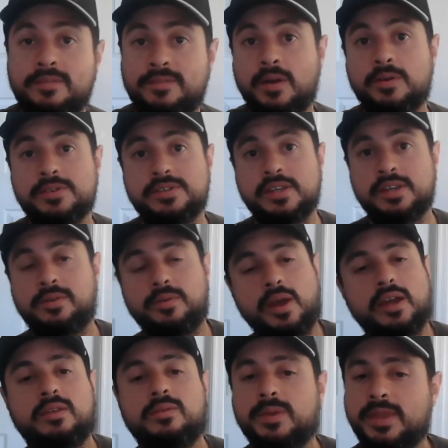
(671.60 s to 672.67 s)
if I was
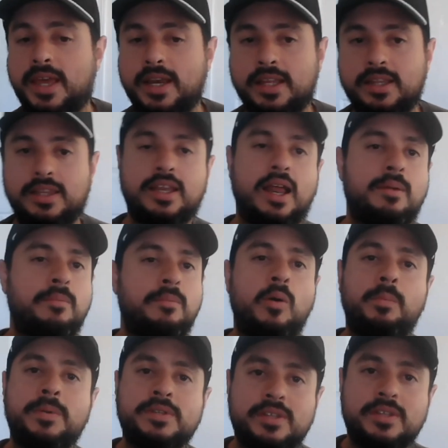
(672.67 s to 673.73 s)
incorrect with anything. I'm open